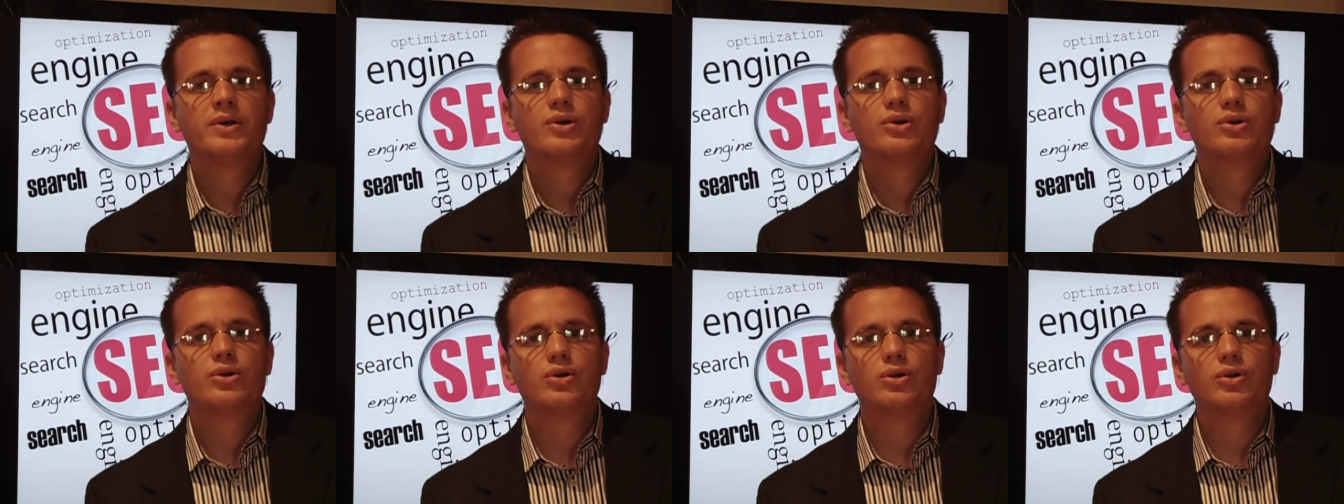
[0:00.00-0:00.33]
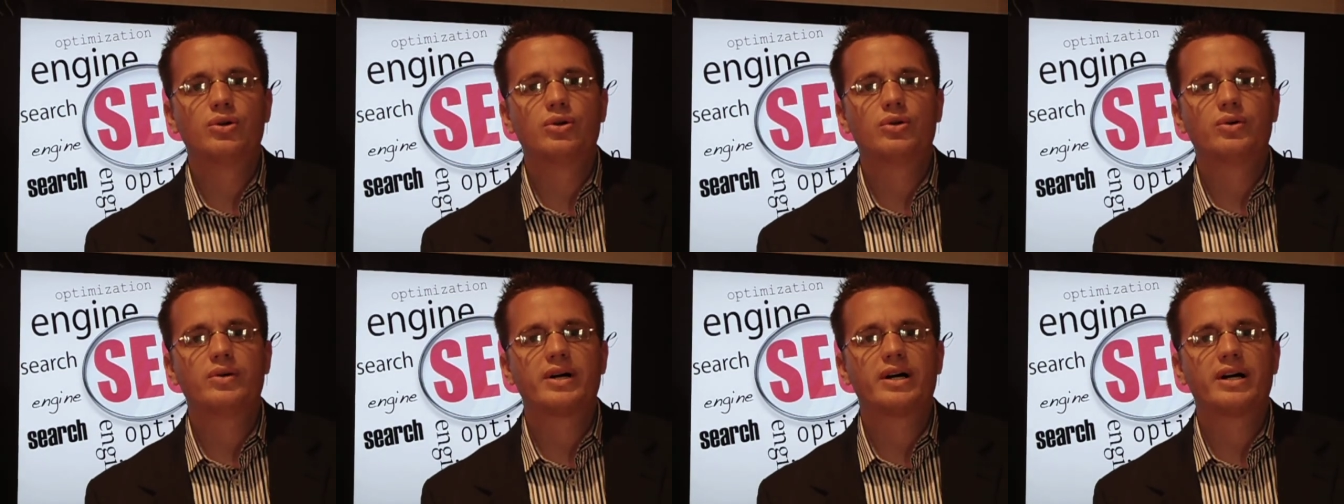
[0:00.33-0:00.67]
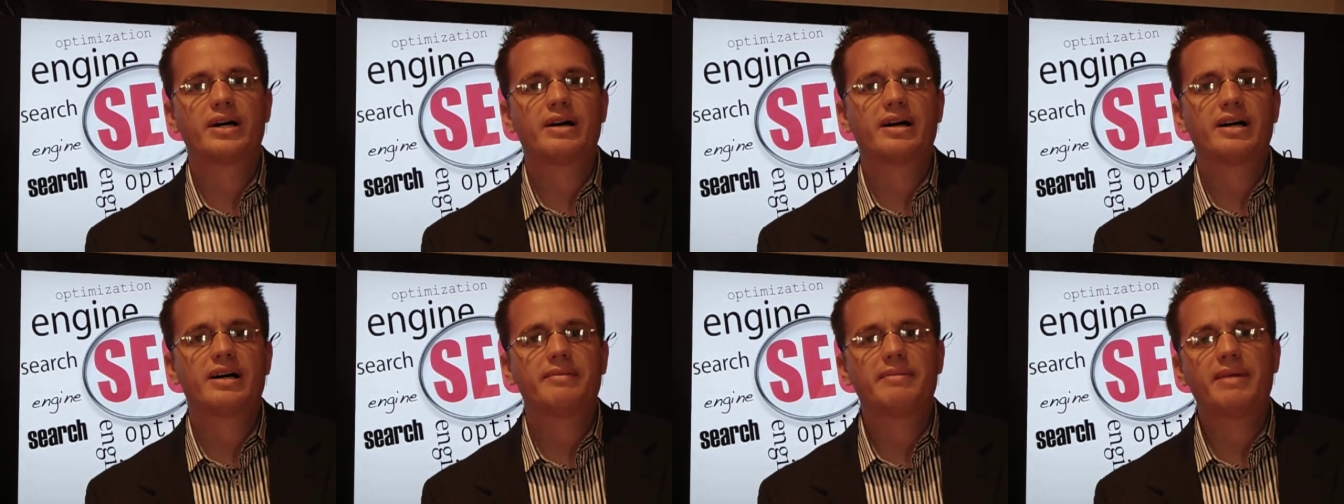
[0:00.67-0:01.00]
who
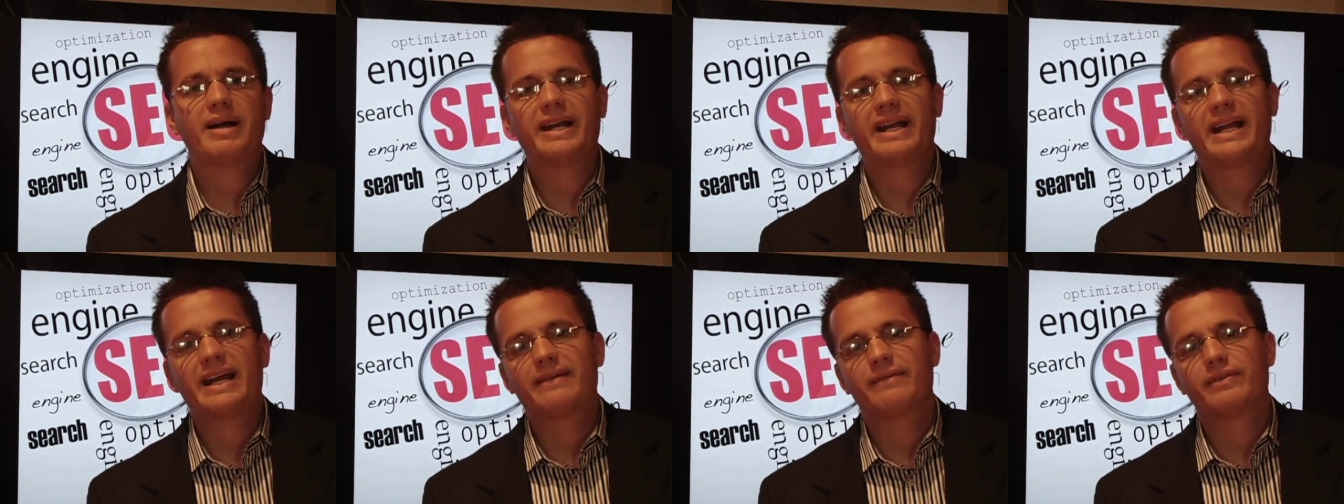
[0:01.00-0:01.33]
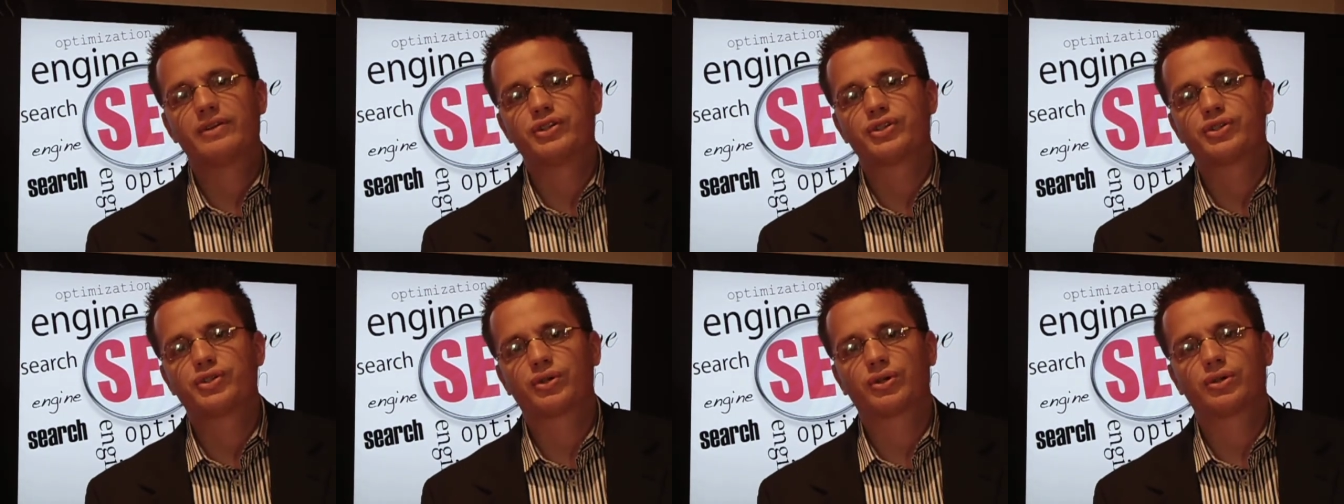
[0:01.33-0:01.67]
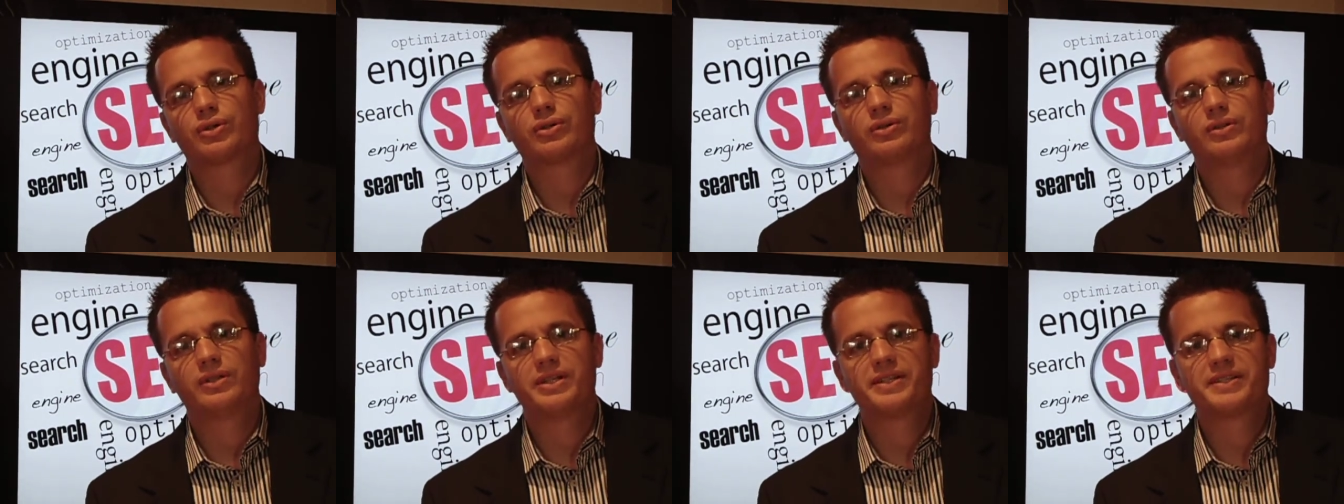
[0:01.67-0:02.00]
uh, might have a
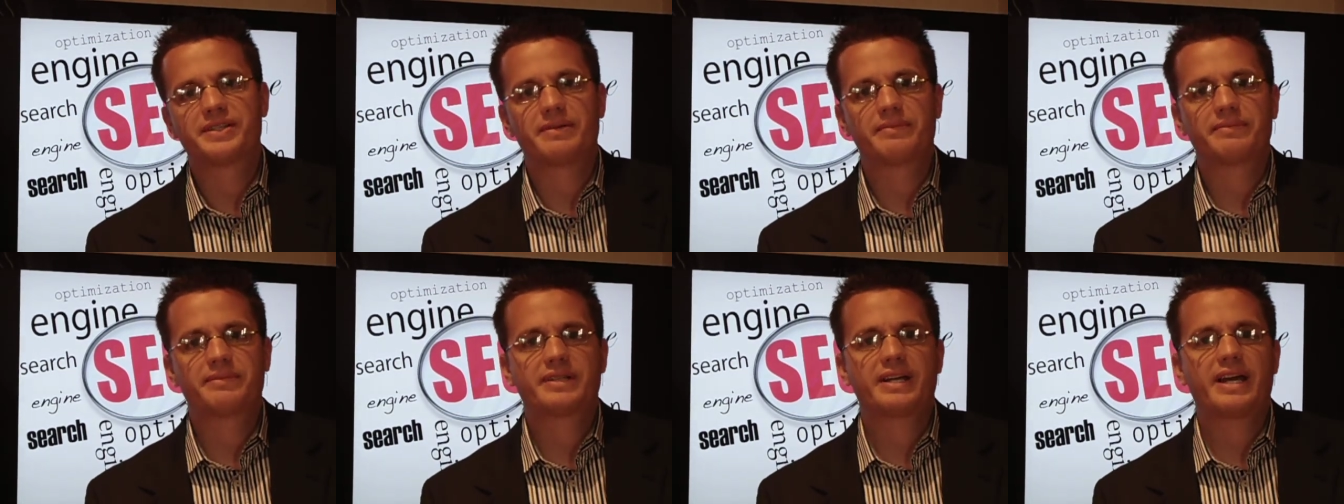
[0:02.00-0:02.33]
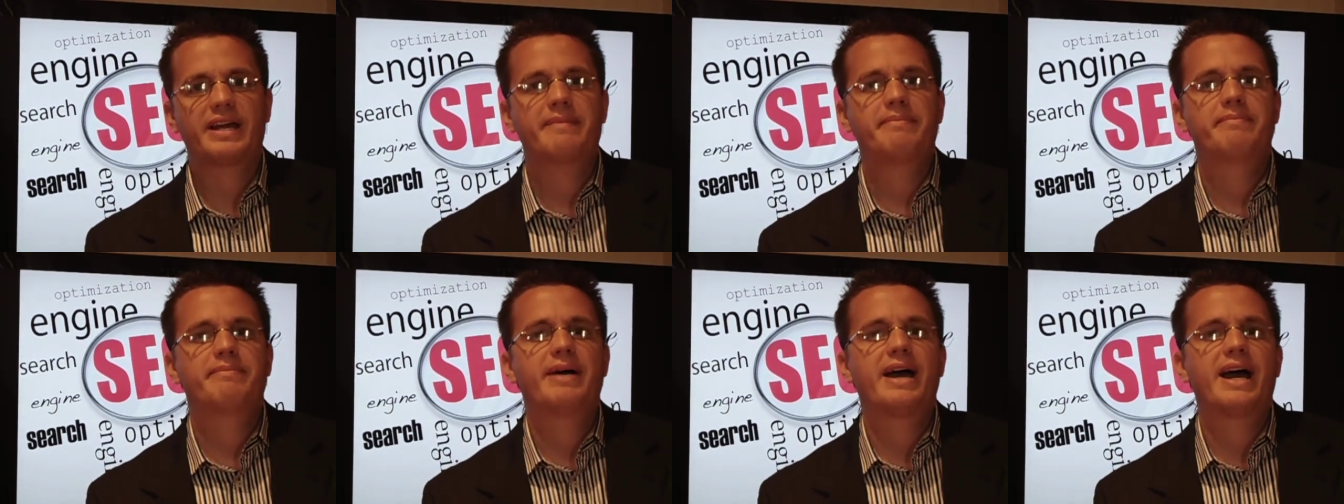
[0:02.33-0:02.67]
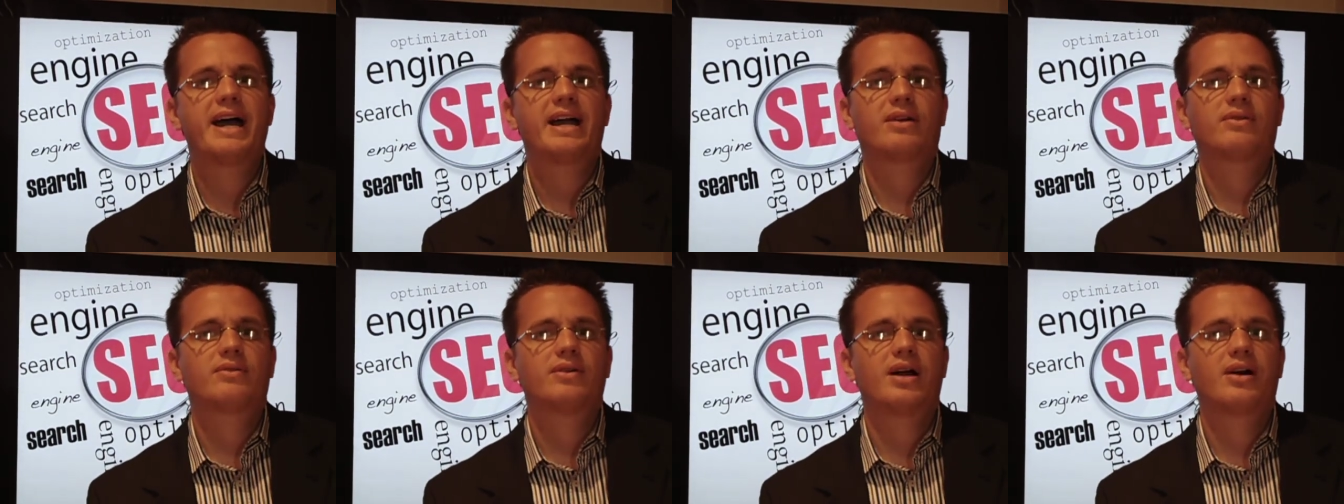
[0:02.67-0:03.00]
journalism type
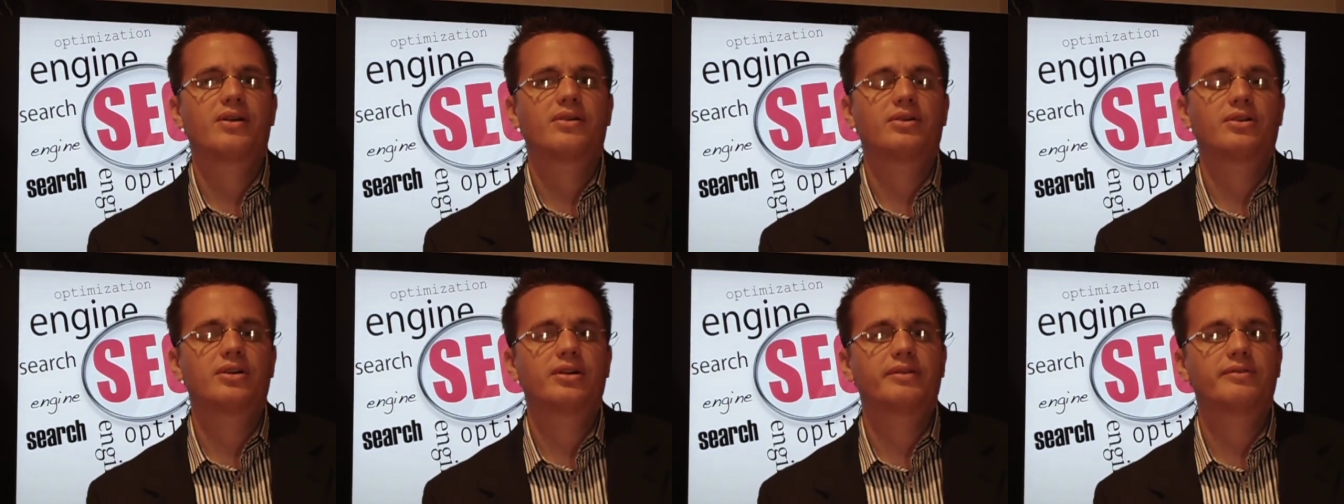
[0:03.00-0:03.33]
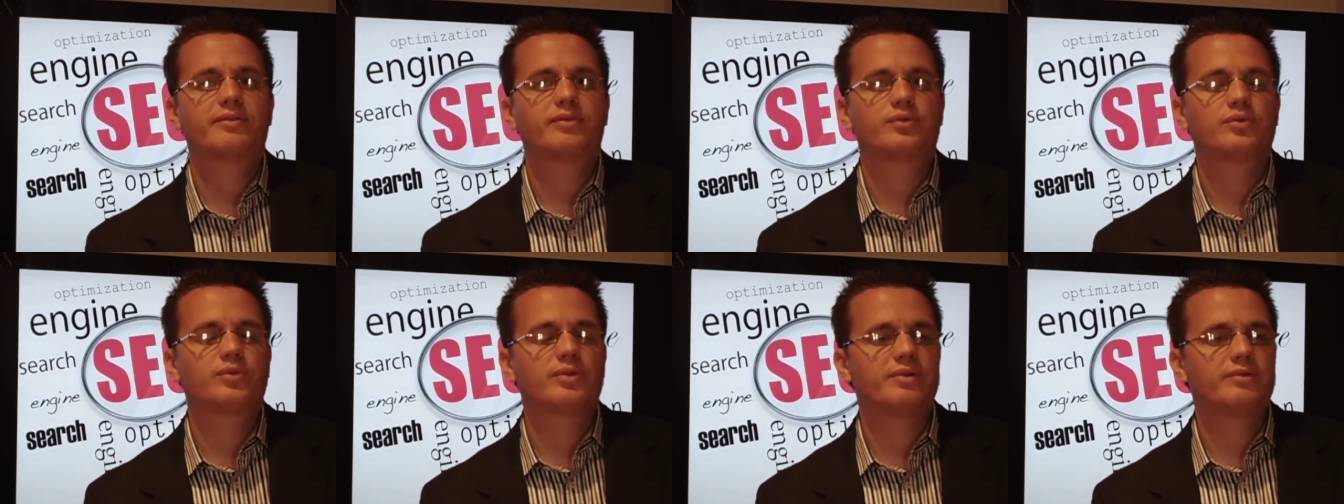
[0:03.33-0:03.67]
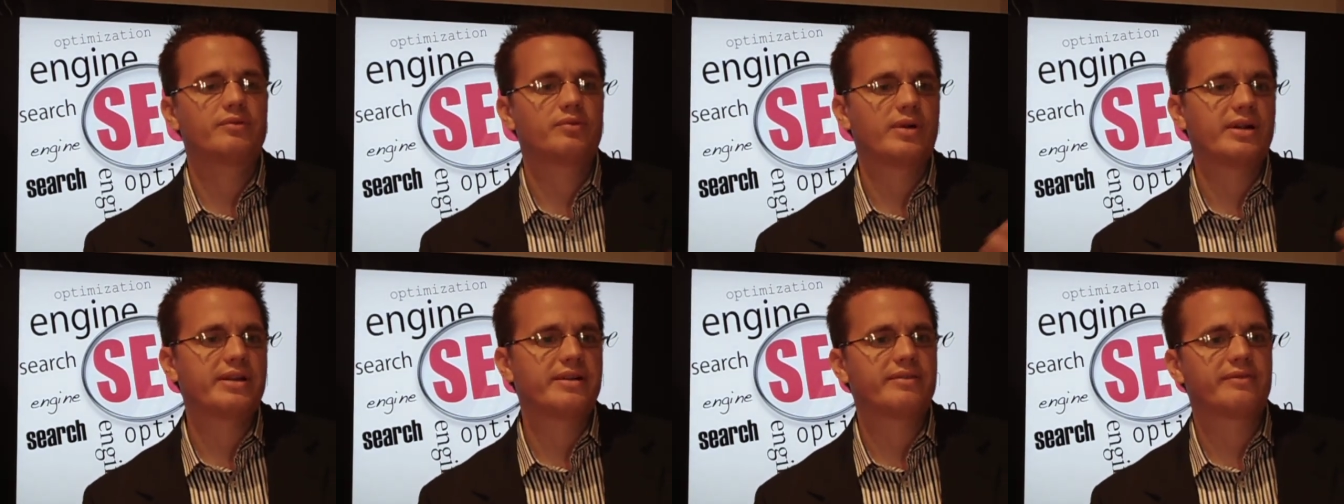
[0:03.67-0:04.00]
background or have
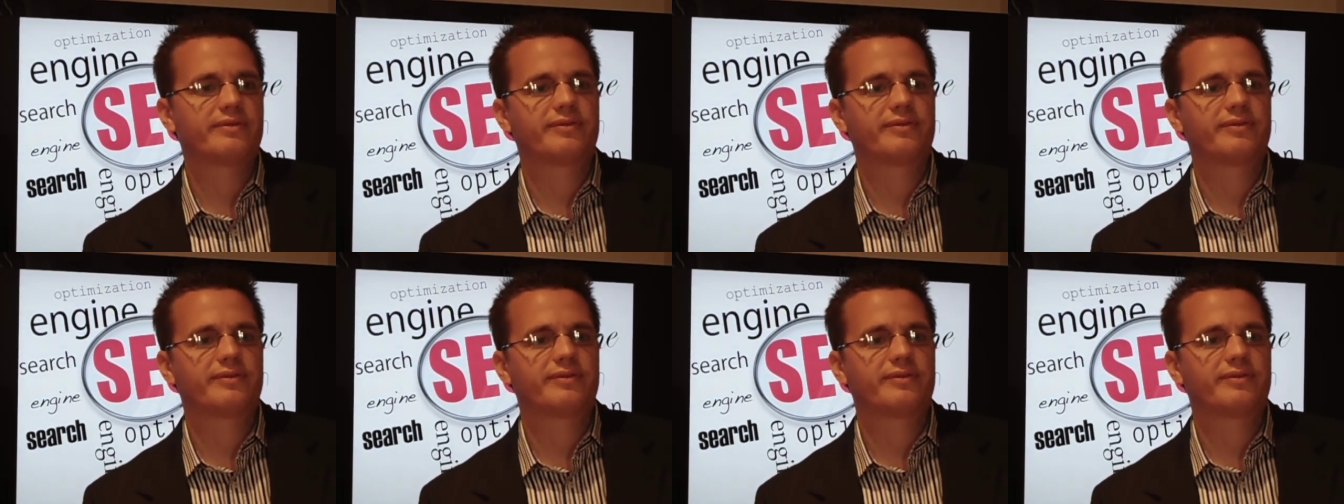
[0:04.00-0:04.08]
written